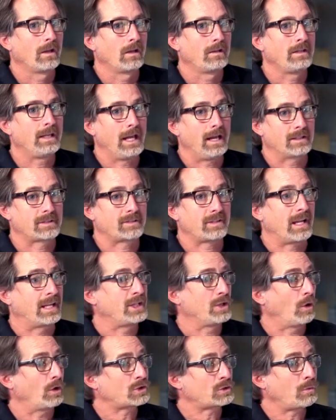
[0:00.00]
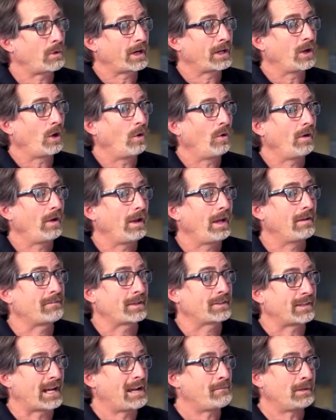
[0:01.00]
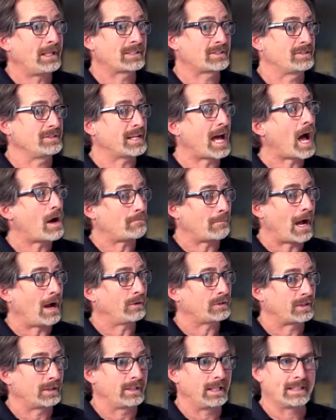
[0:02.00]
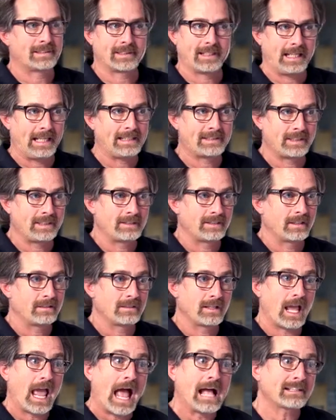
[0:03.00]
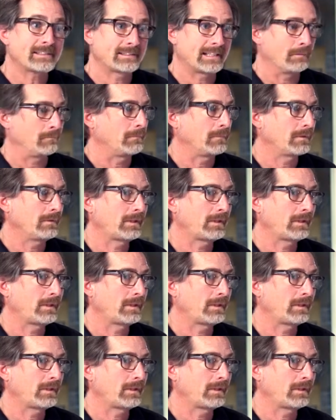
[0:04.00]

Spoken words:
Yes, and you also want to know if the diamond is not mounted, it's easy to ask them,